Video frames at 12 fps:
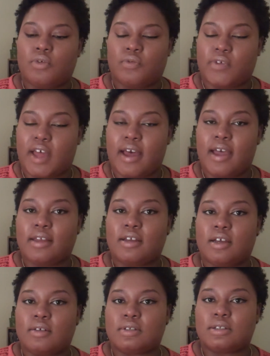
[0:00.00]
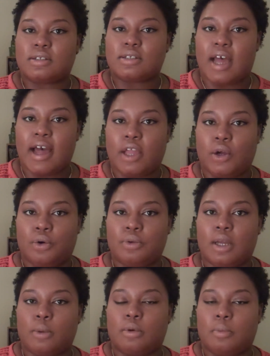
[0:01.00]
find a style
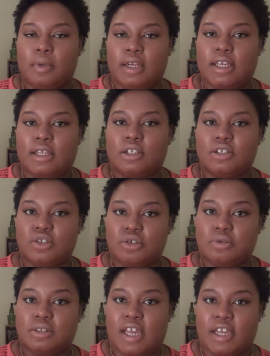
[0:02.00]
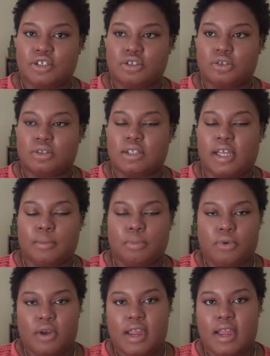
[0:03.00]
that will blend the 2 textures, like
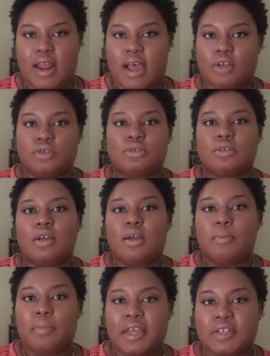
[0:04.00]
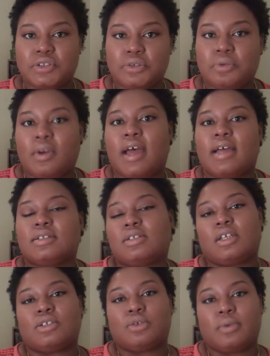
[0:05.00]
braid out, bantu
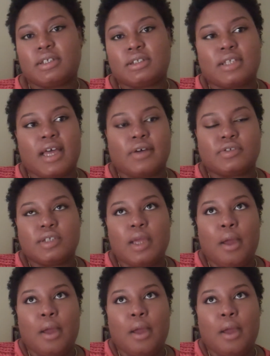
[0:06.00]
knots, and twist out.